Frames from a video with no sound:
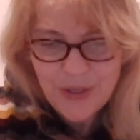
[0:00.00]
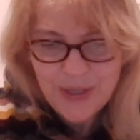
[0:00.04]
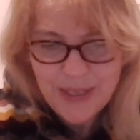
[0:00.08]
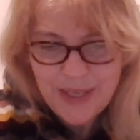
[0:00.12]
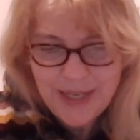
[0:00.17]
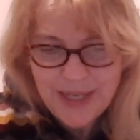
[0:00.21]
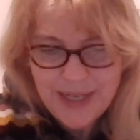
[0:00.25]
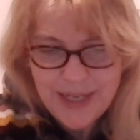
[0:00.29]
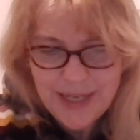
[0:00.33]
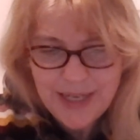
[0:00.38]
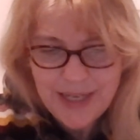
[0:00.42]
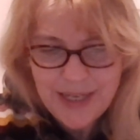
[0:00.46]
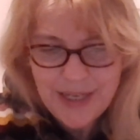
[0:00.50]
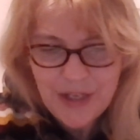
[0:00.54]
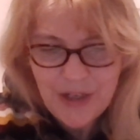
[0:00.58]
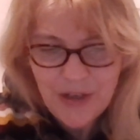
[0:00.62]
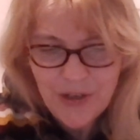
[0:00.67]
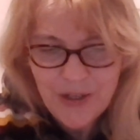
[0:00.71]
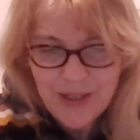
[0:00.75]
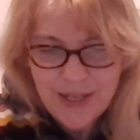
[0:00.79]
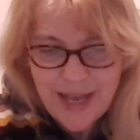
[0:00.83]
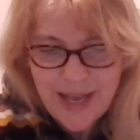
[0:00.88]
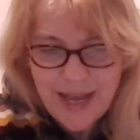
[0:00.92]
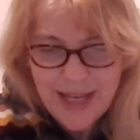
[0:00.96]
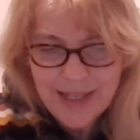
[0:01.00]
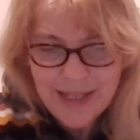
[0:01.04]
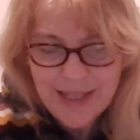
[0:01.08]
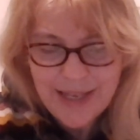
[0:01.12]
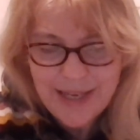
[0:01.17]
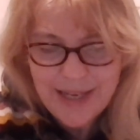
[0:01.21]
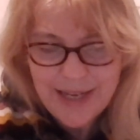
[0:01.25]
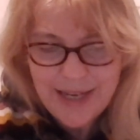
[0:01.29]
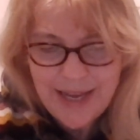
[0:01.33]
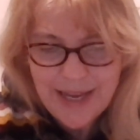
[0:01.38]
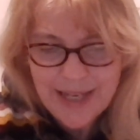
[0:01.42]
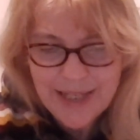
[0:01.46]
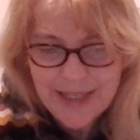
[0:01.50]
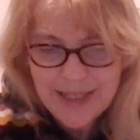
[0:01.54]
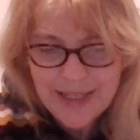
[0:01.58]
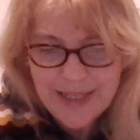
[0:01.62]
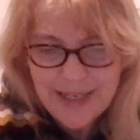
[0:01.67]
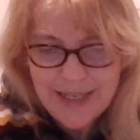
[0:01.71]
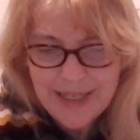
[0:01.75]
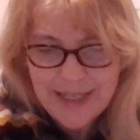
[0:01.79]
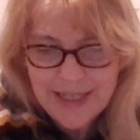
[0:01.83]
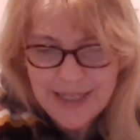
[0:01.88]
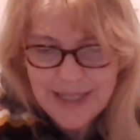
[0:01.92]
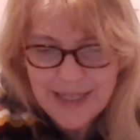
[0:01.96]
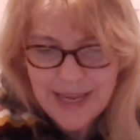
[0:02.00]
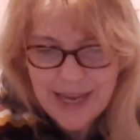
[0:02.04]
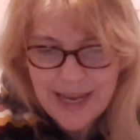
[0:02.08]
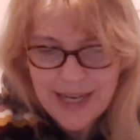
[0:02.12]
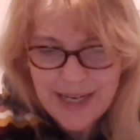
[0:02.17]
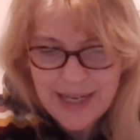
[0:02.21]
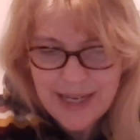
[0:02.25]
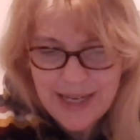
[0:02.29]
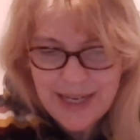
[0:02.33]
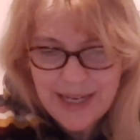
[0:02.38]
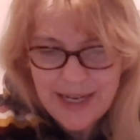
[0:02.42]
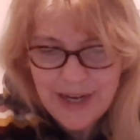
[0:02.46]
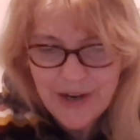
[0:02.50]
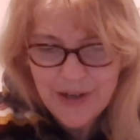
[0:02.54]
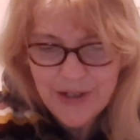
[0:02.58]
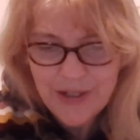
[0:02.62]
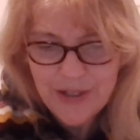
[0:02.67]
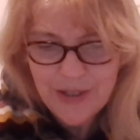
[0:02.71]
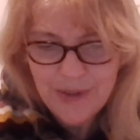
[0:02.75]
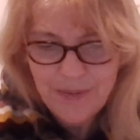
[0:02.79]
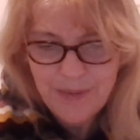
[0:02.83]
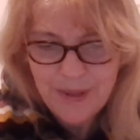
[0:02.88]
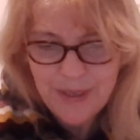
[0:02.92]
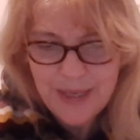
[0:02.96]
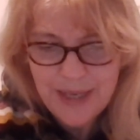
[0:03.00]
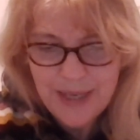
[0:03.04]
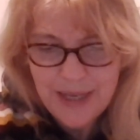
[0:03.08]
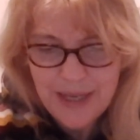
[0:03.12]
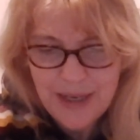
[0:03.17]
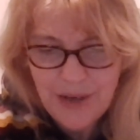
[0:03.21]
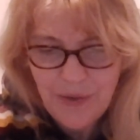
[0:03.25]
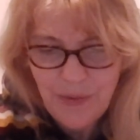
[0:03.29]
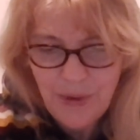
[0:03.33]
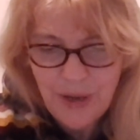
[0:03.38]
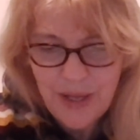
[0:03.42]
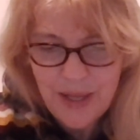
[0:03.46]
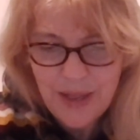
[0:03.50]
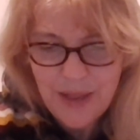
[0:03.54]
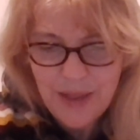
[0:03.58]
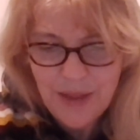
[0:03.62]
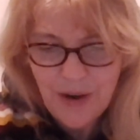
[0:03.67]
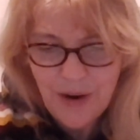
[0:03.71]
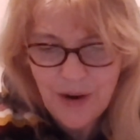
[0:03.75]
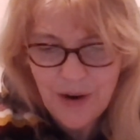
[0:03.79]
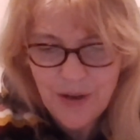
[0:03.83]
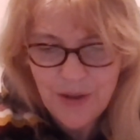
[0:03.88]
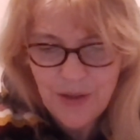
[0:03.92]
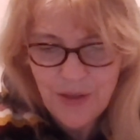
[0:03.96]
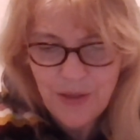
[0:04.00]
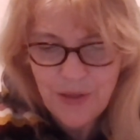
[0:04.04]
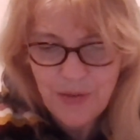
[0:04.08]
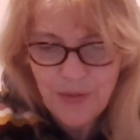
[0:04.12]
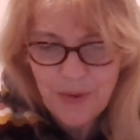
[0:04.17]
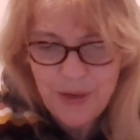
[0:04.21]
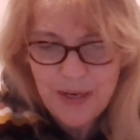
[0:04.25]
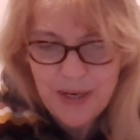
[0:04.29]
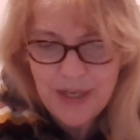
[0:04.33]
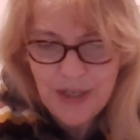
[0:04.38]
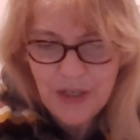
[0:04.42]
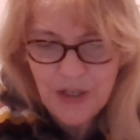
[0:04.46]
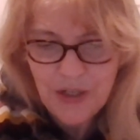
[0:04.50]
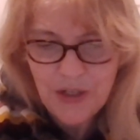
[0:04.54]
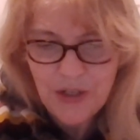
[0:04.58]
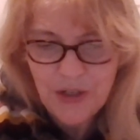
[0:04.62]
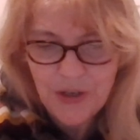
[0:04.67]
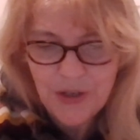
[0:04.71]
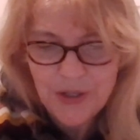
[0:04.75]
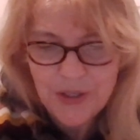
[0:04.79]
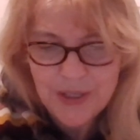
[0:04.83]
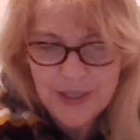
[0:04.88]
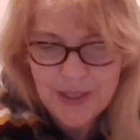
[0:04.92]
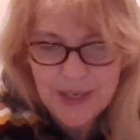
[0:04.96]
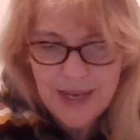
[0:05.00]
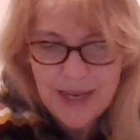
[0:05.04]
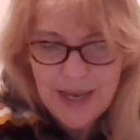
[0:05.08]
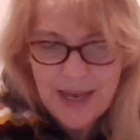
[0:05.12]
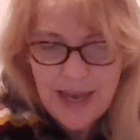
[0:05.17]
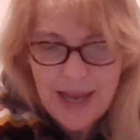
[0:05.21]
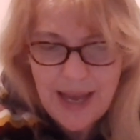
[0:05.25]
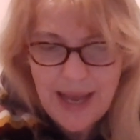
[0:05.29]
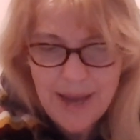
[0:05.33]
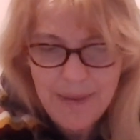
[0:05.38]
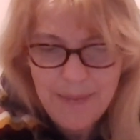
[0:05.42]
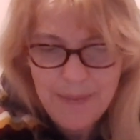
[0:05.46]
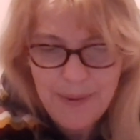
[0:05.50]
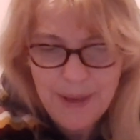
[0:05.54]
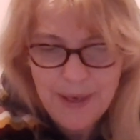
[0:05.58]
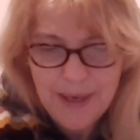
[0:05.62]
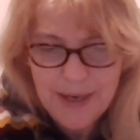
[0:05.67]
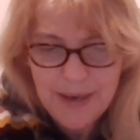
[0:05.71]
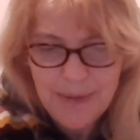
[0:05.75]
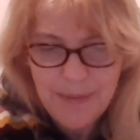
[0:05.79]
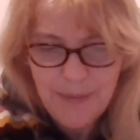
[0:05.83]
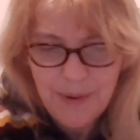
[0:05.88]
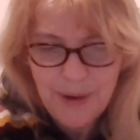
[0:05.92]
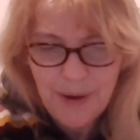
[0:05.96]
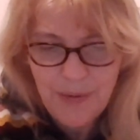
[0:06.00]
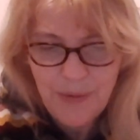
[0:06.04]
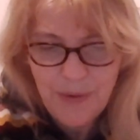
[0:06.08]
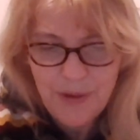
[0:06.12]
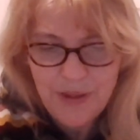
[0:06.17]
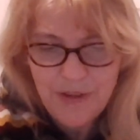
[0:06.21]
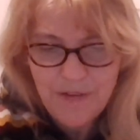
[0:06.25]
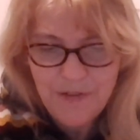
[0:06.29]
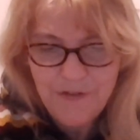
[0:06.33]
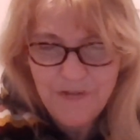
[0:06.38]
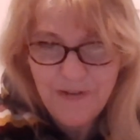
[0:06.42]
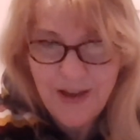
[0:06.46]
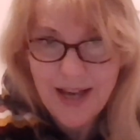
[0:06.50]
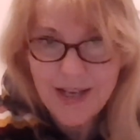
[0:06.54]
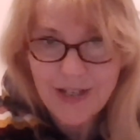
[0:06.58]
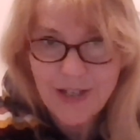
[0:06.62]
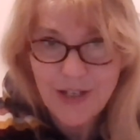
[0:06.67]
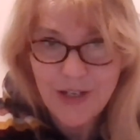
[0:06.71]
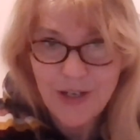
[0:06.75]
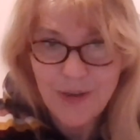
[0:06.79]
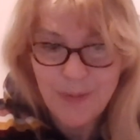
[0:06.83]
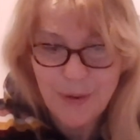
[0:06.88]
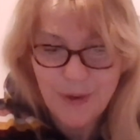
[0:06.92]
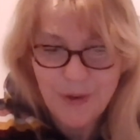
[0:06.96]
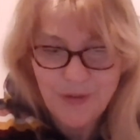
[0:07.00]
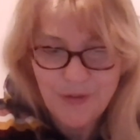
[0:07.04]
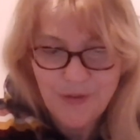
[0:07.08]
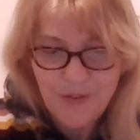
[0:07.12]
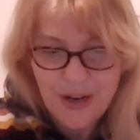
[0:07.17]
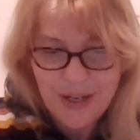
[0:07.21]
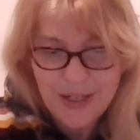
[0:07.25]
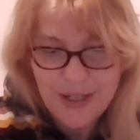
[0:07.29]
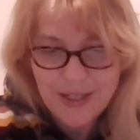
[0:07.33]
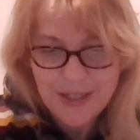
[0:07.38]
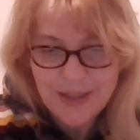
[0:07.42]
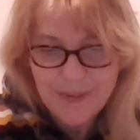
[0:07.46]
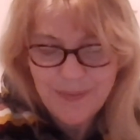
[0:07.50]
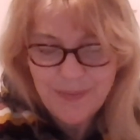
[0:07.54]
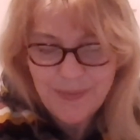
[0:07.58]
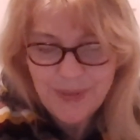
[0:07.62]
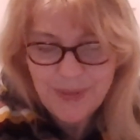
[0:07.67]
linen, your landlady has seen to that. Here, to begin with, are 3 shirts, hempen, but with a fashionable front.